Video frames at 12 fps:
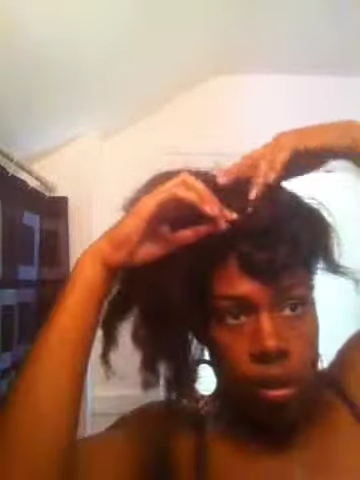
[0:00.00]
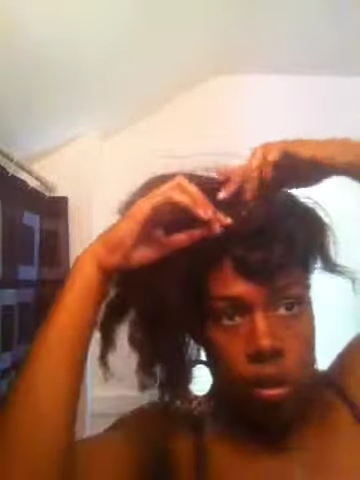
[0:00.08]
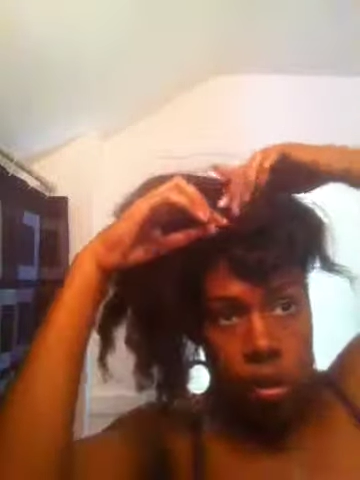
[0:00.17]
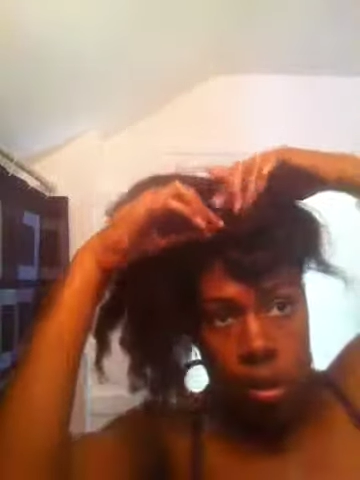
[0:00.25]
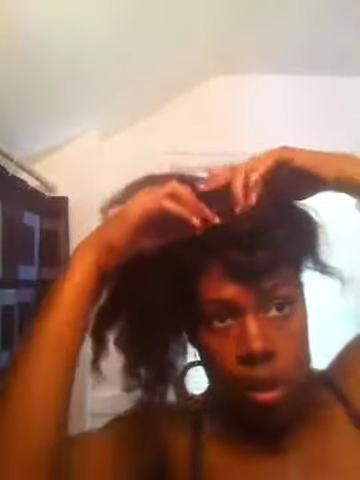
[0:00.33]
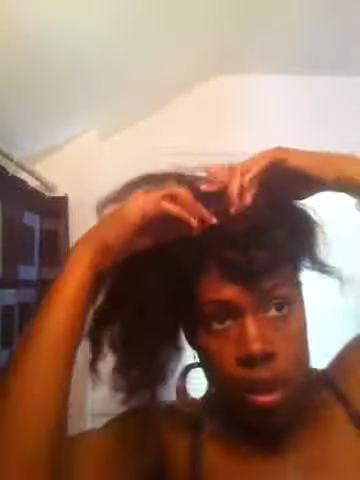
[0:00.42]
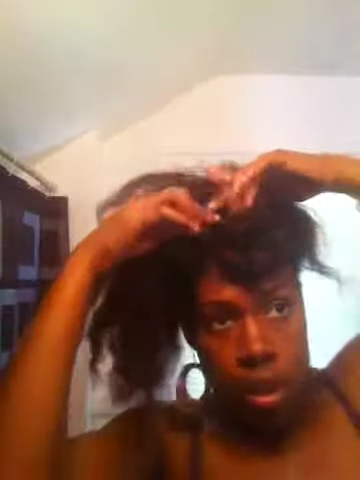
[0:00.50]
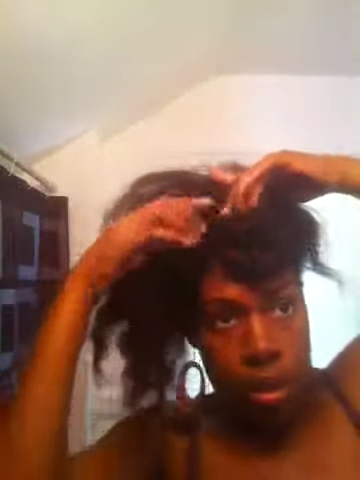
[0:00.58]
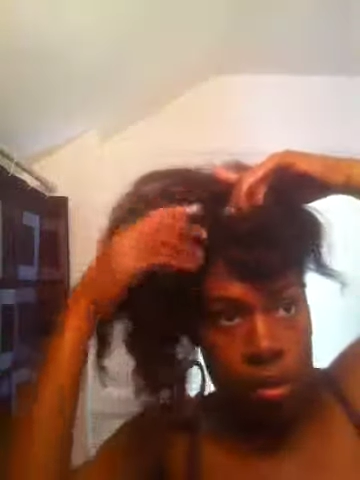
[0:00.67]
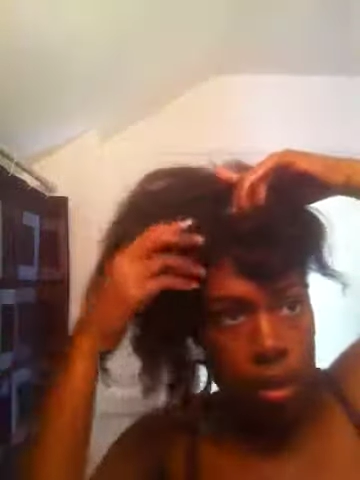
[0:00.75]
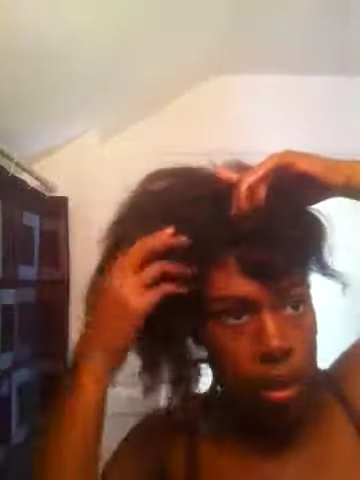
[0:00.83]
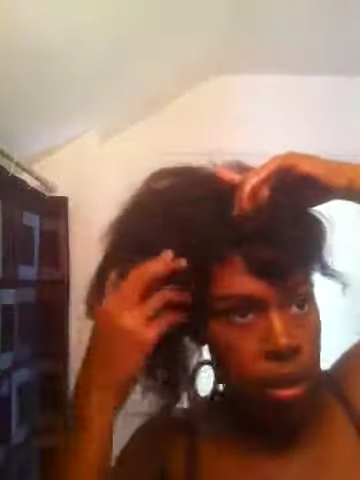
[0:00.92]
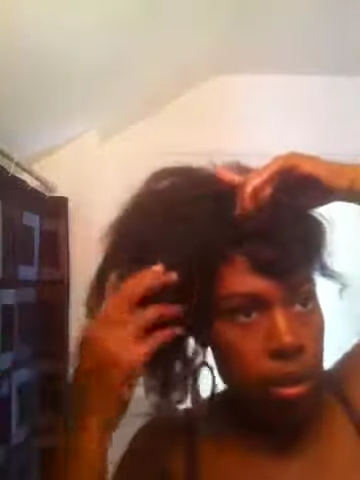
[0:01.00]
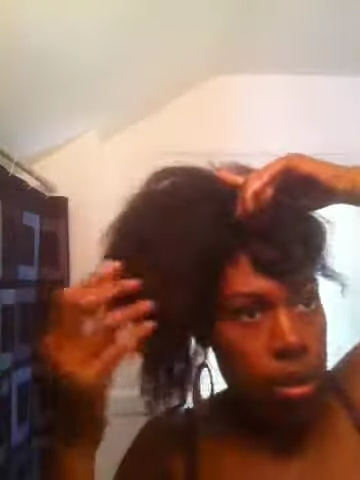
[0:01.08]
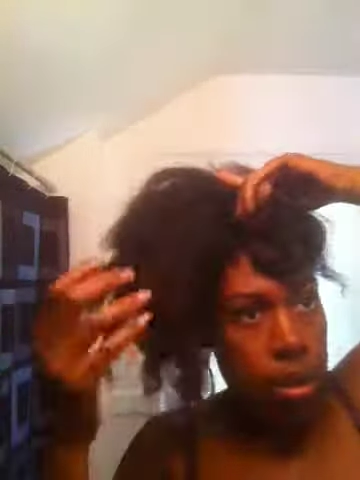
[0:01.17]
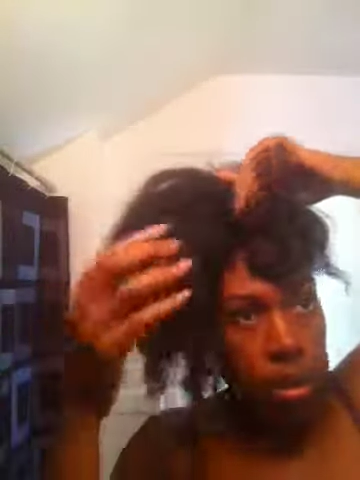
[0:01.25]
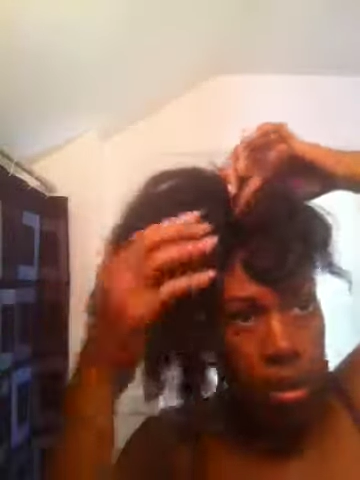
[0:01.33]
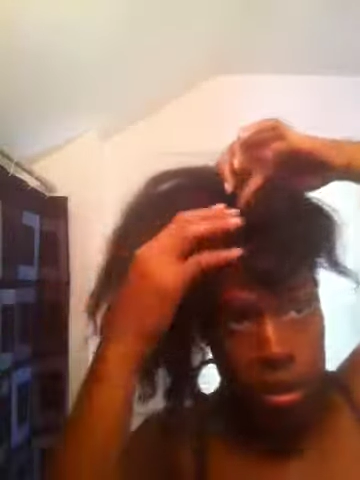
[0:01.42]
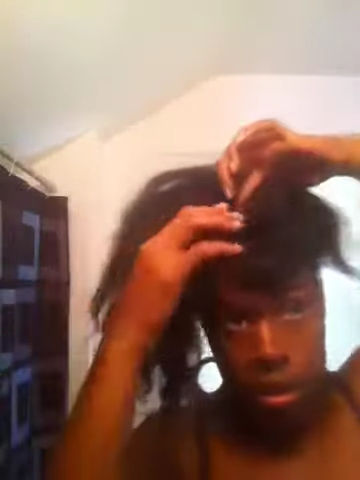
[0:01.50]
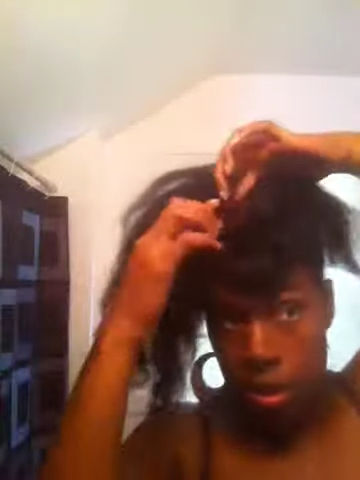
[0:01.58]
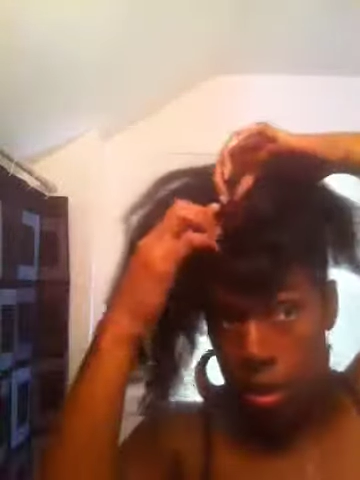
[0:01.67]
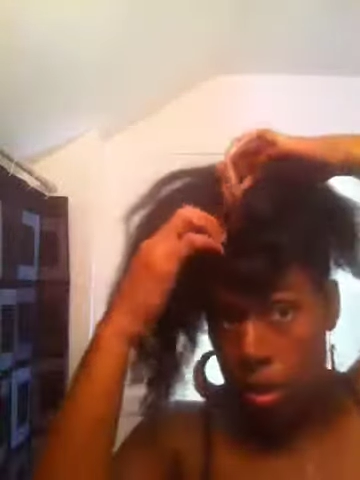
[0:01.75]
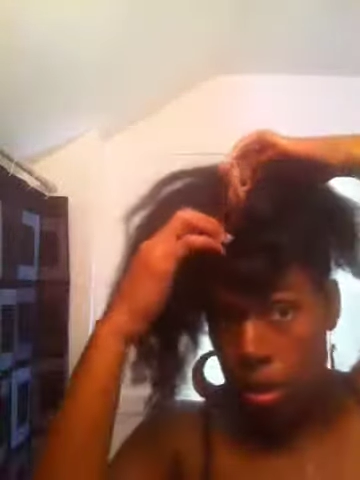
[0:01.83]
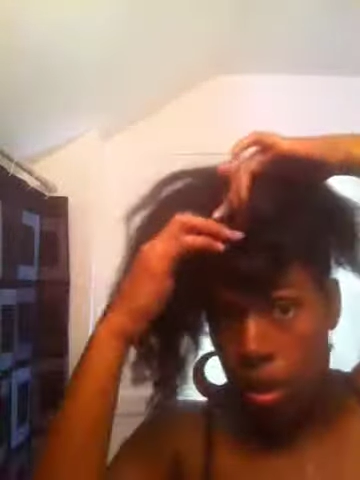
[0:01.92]
Here's another one.
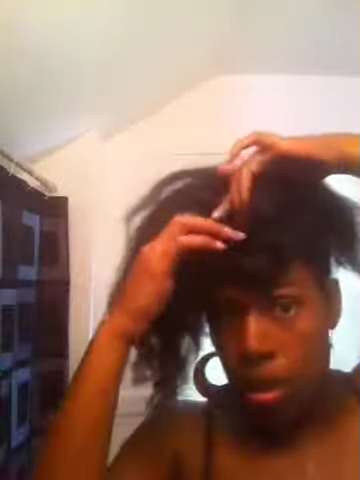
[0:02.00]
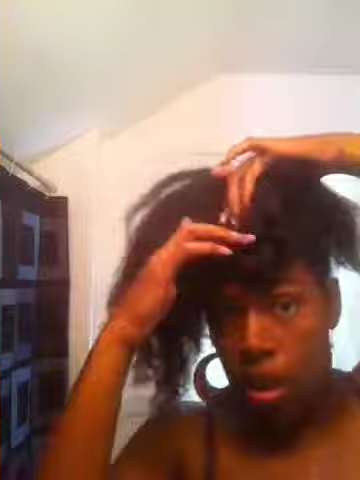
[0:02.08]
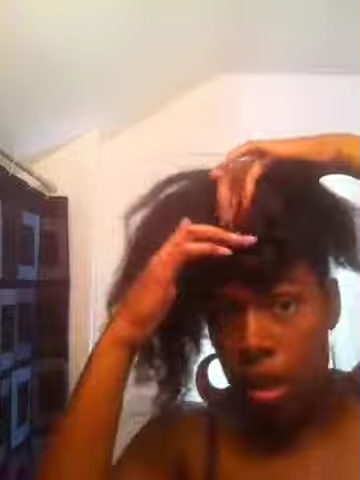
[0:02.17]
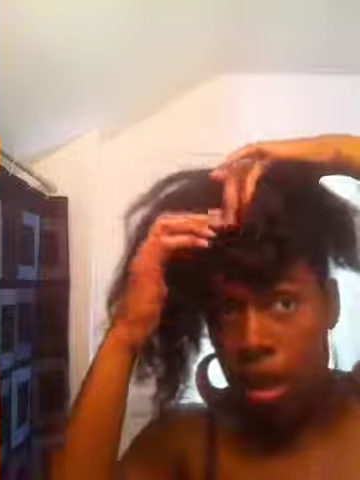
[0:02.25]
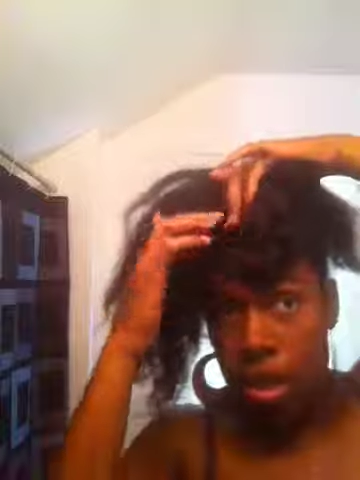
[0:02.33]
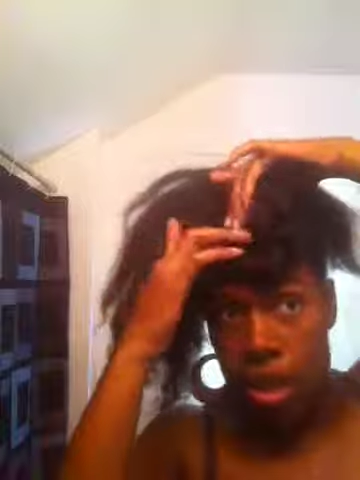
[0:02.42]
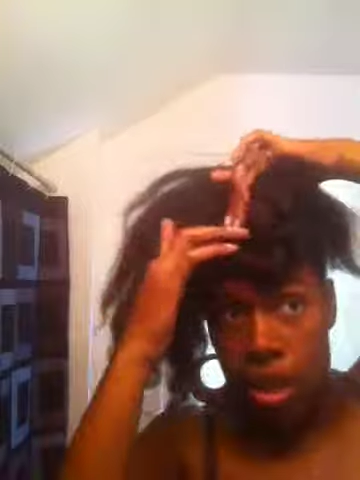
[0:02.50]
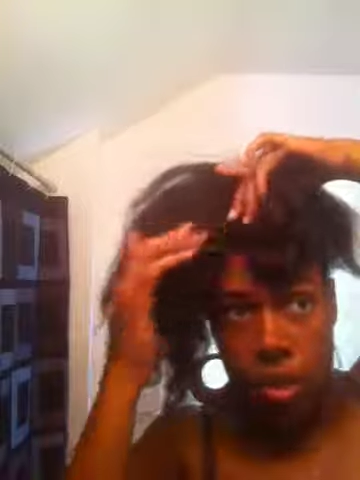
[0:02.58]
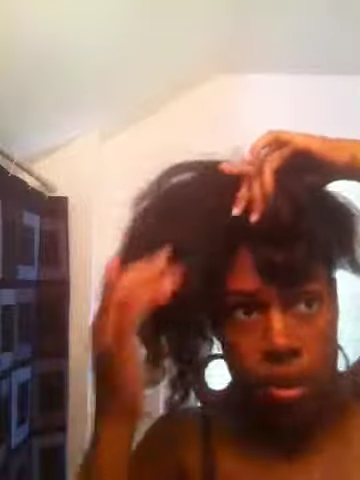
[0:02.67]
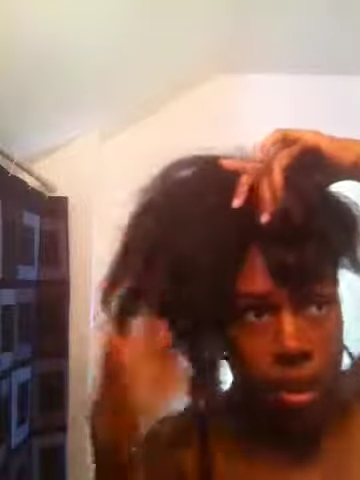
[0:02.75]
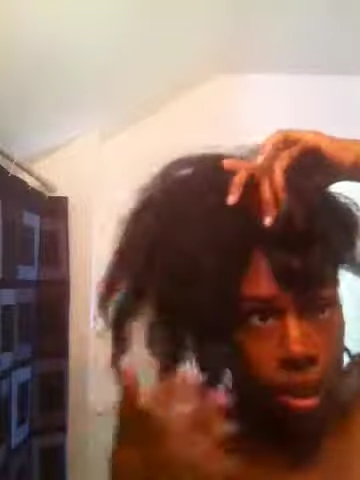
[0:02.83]
Like I said, you can